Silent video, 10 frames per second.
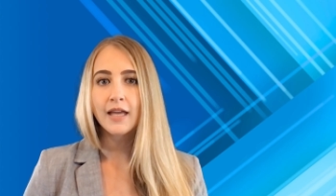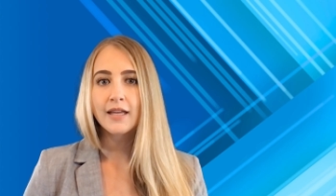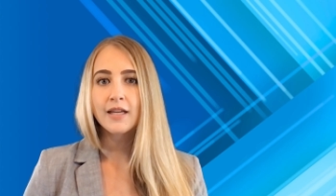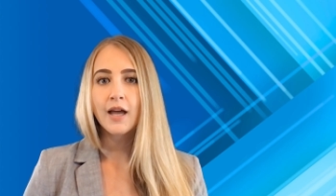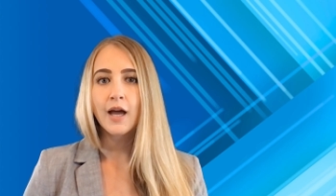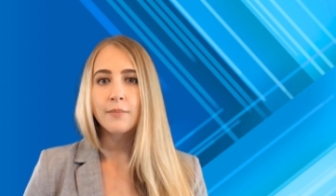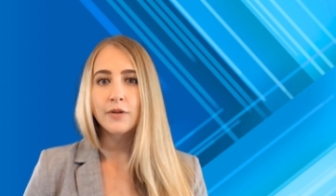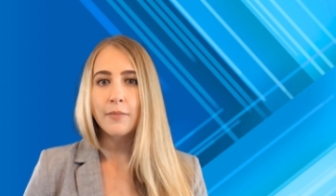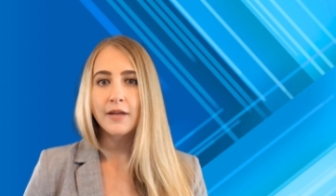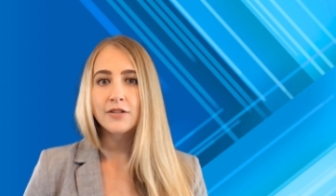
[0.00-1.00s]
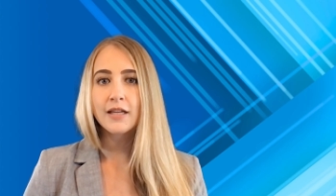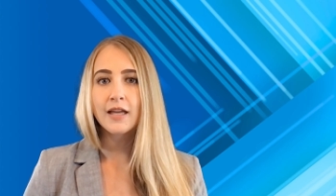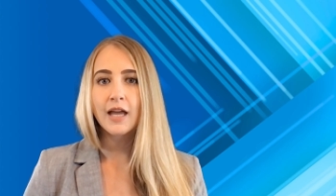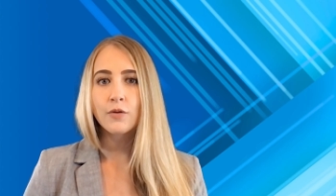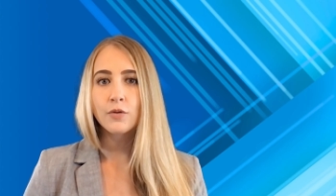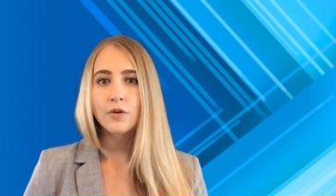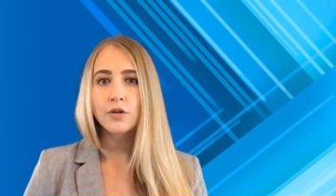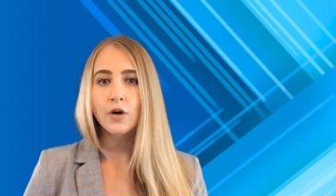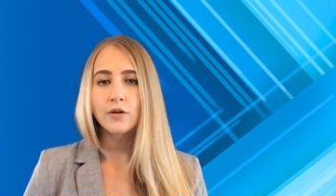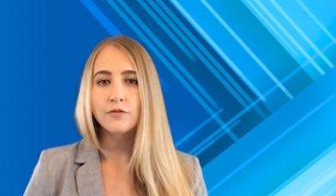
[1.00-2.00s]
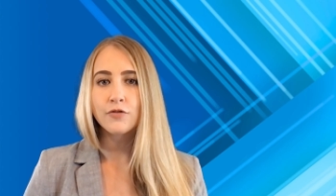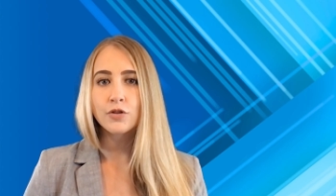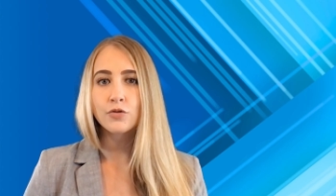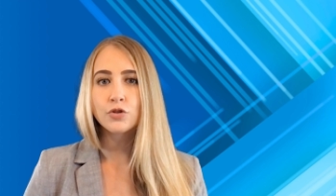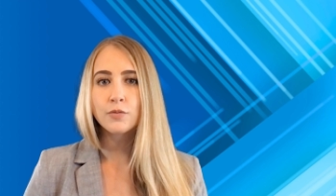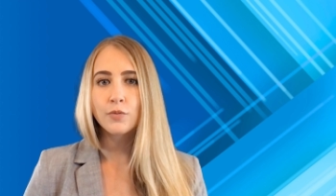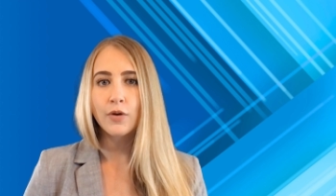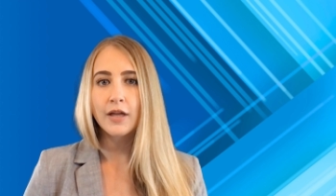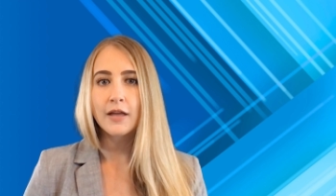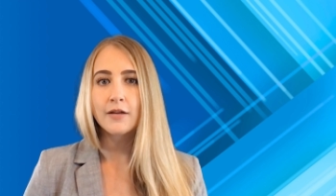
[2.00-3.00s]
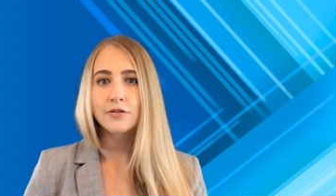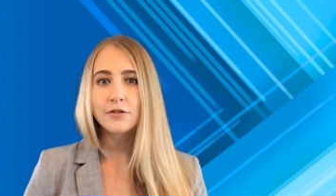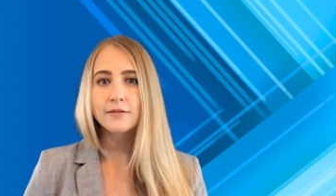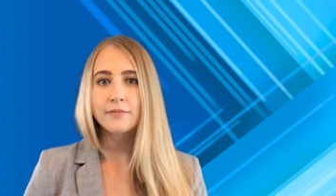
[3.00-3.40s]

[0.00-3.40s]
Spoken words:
and an optimistic outlook on future bookings.